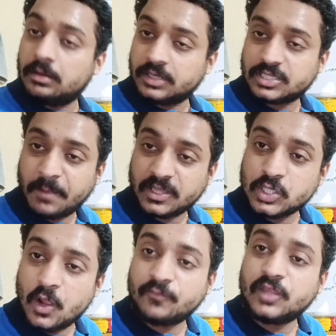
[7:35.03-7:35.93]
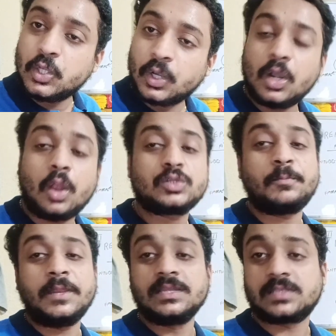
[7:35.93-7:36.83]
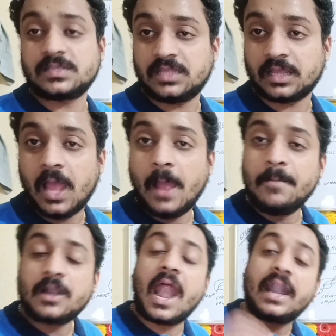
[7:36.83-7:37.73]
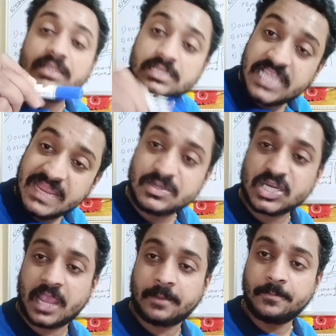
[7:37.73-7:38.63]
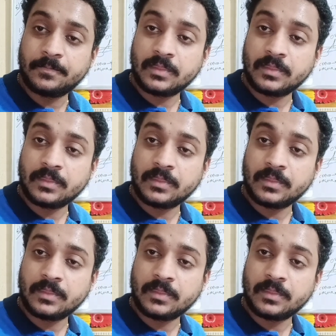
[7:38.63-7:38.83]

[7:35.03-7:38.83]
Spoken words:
dispatching of the urine also penis is there. But at the same time,